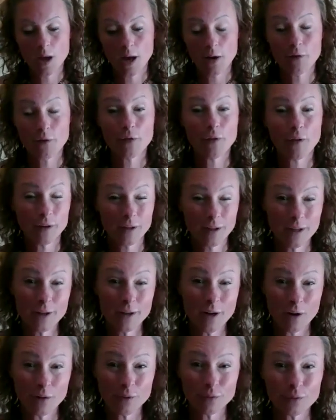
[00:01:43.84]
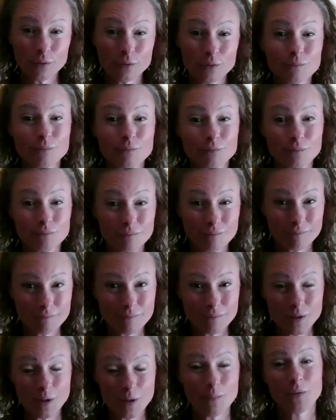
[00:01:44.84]
And funnily enough,
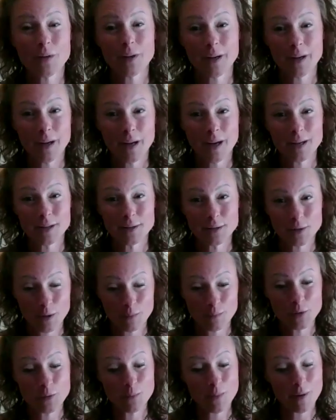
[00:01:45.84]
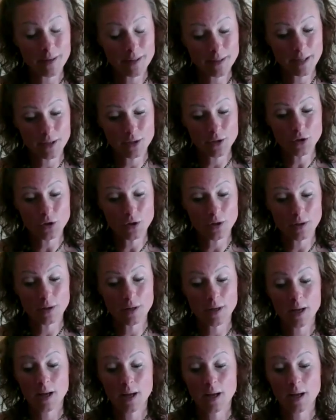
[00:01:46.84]
something has come to my attention,